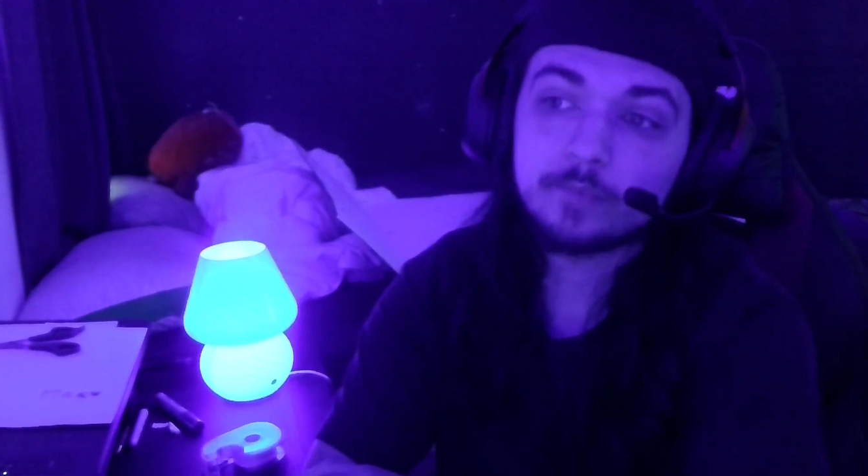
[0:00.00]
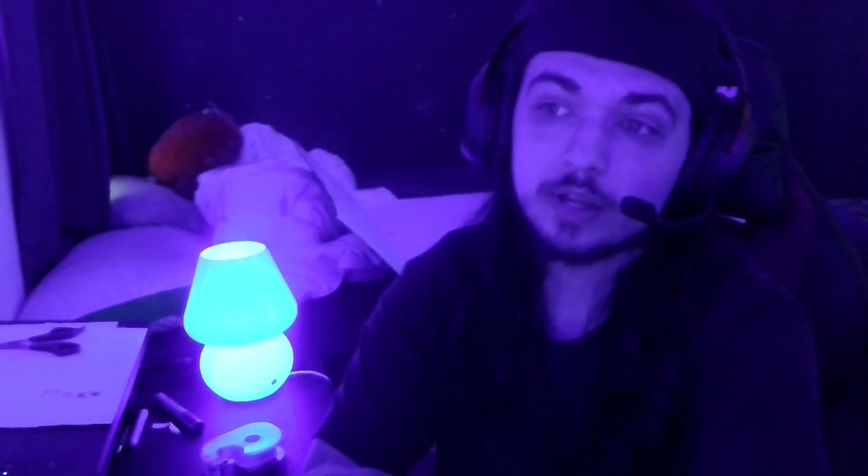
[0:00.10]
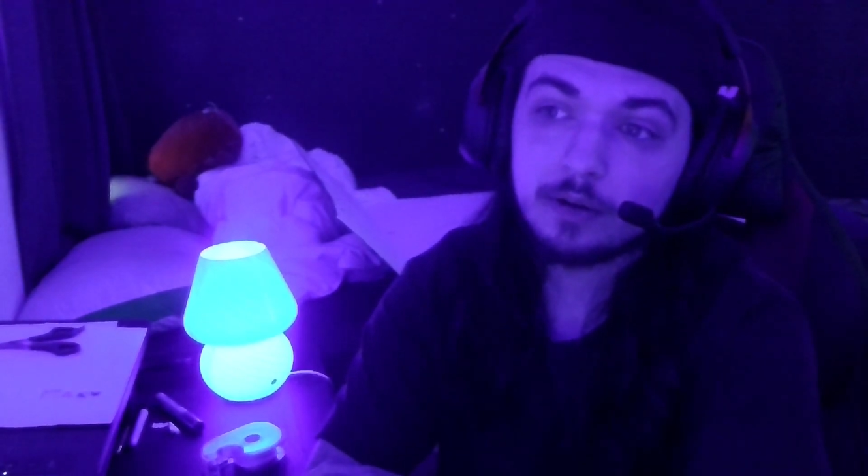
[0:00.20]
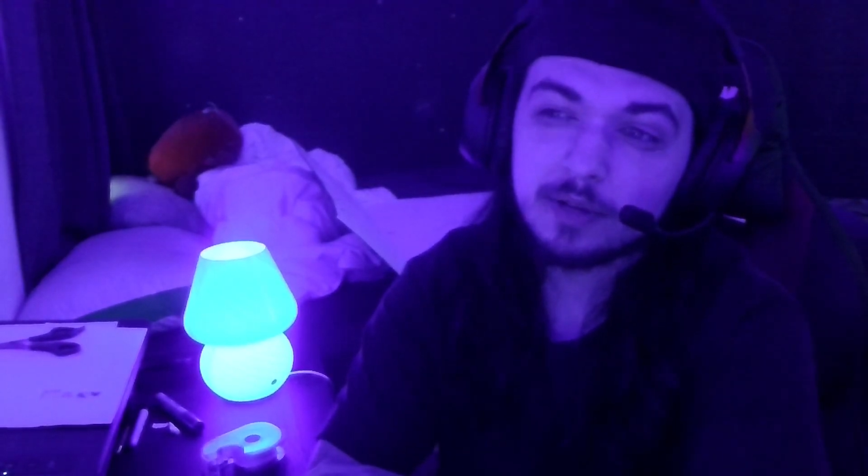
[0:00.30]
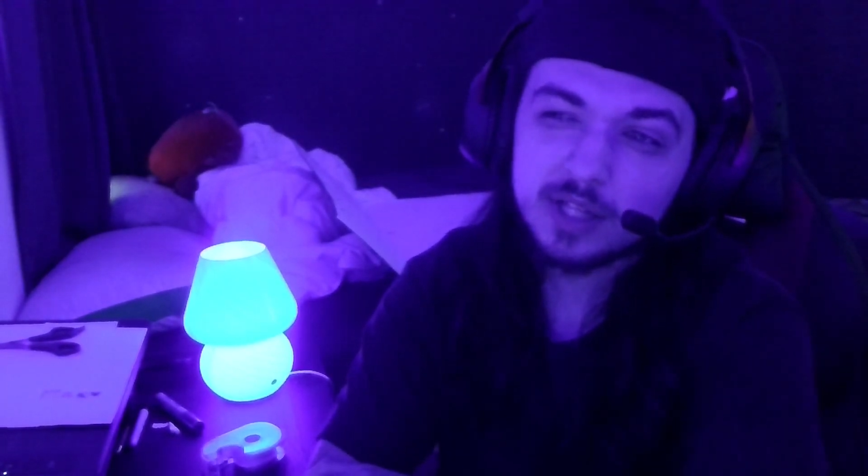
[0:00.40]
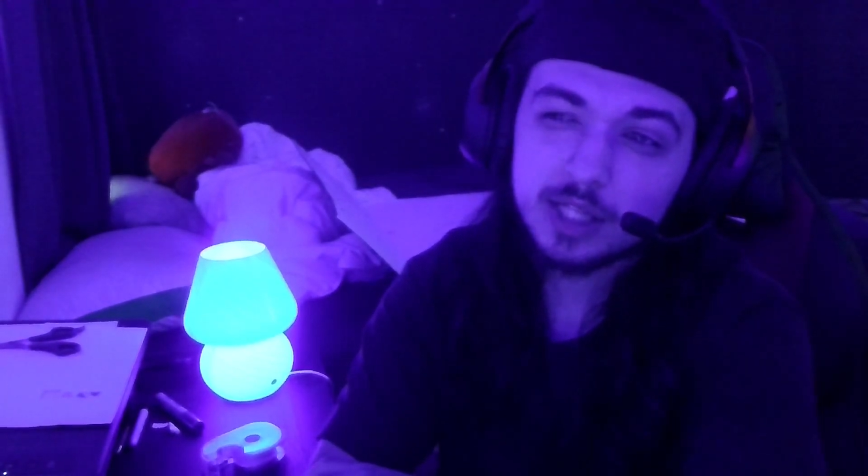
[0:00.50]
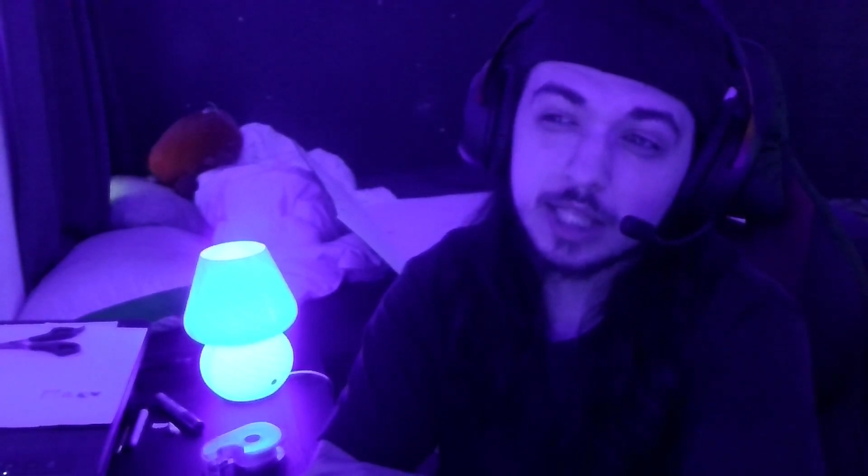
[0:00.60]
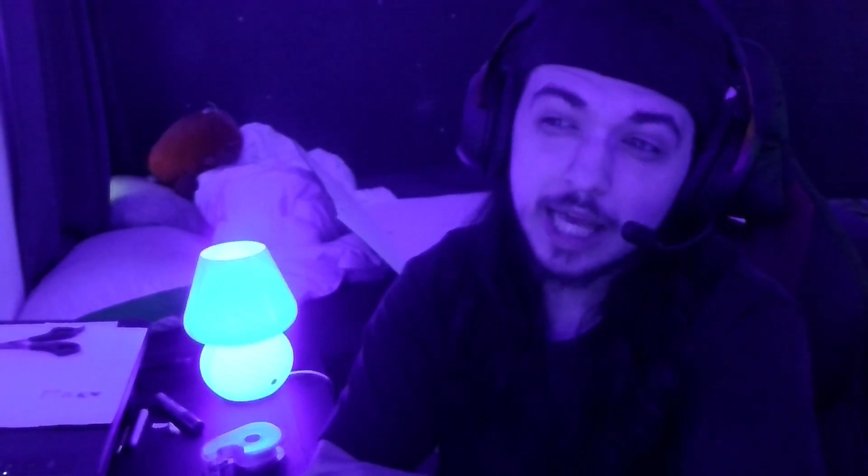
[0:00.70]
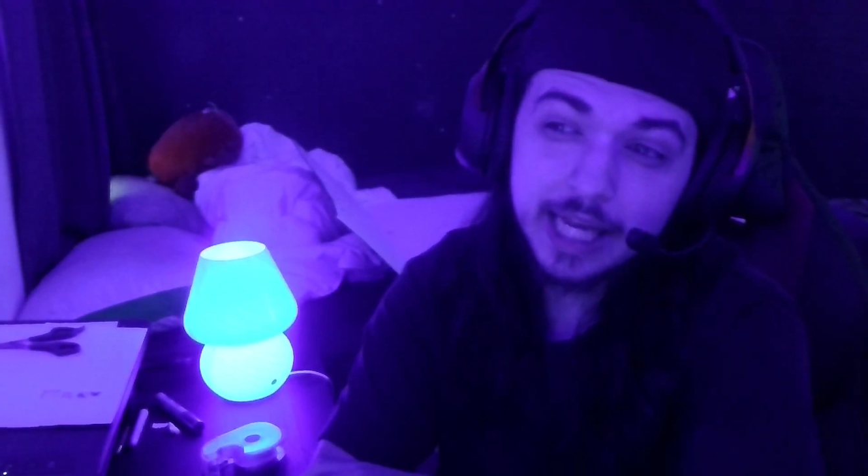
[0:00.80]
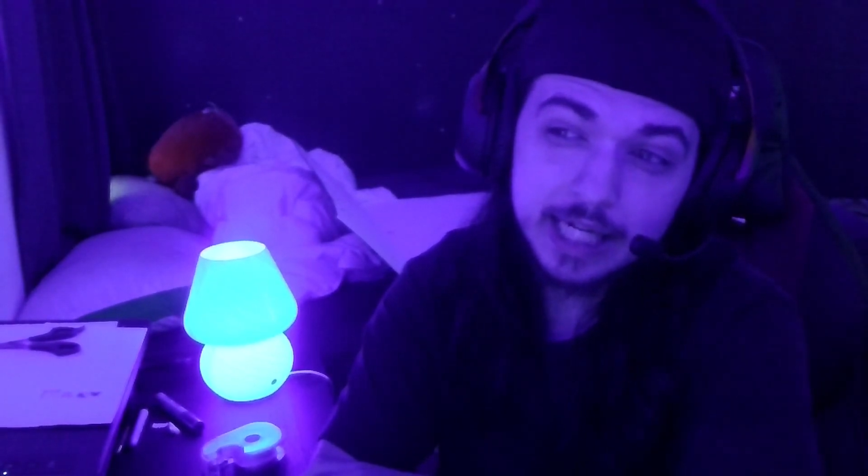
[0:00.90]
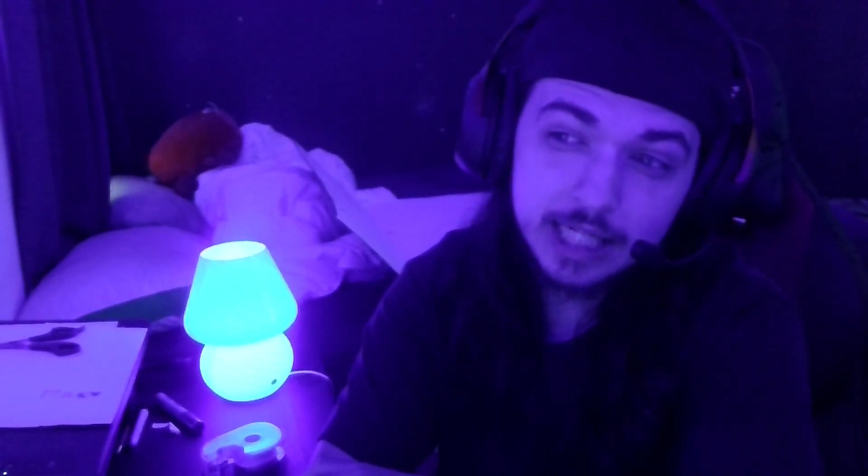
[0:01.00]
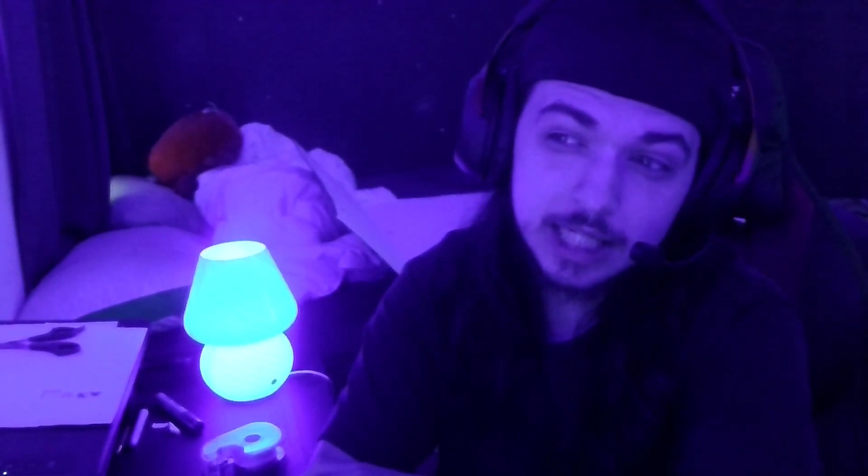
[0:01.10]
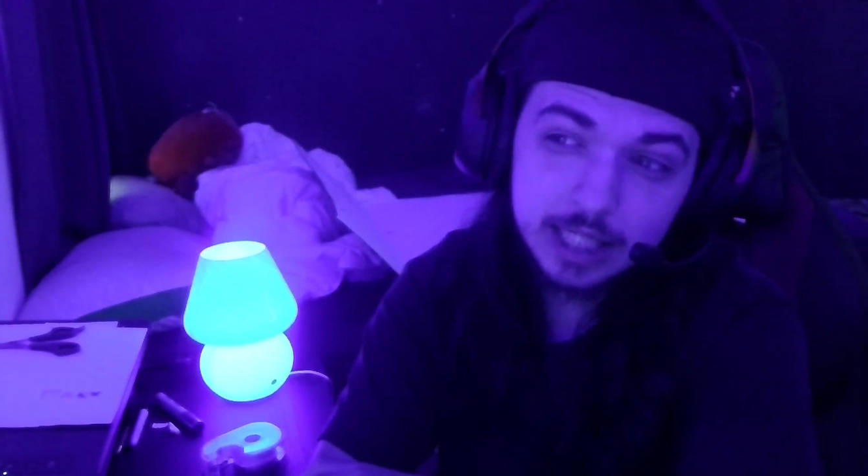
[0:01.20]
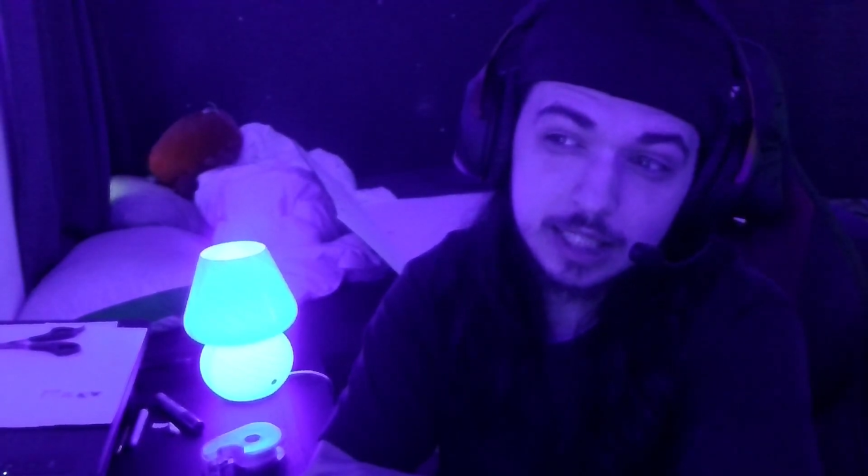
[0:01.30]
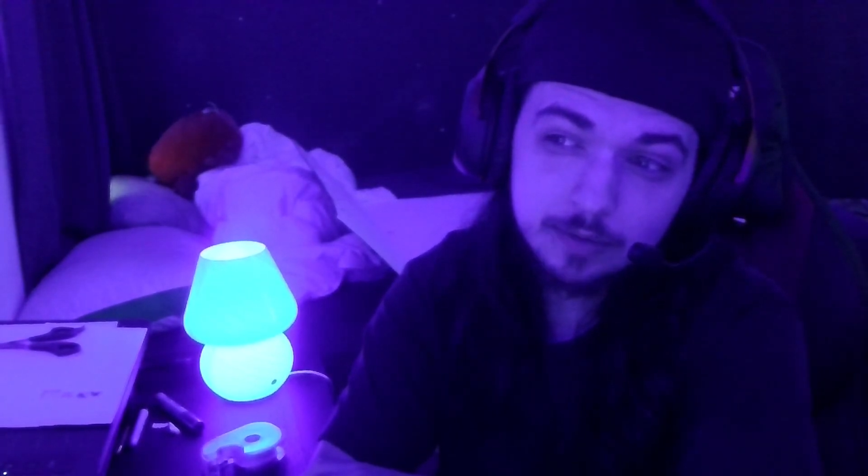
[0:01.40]
we're a little late.
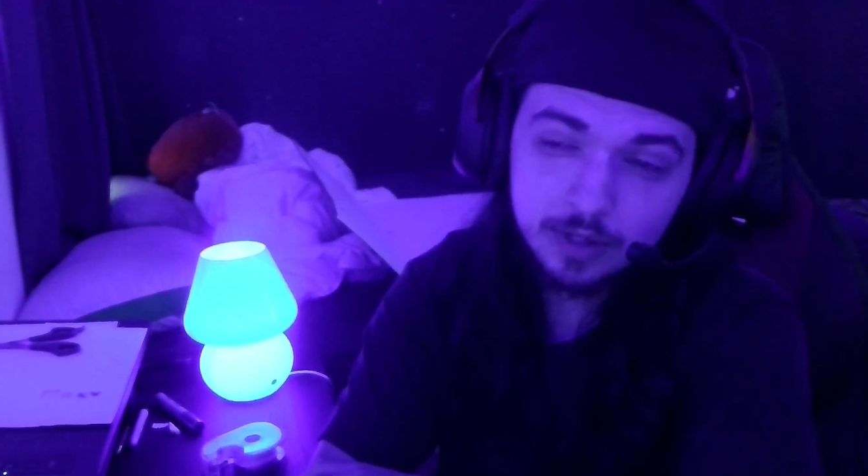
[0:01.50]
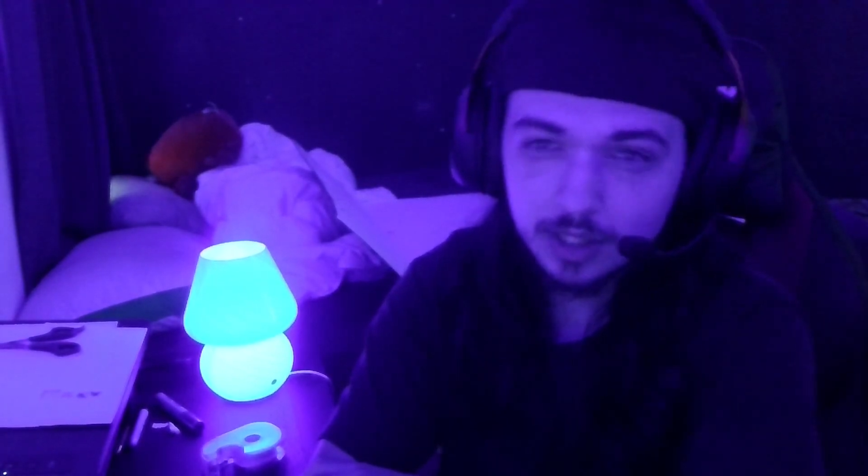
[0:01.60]
We're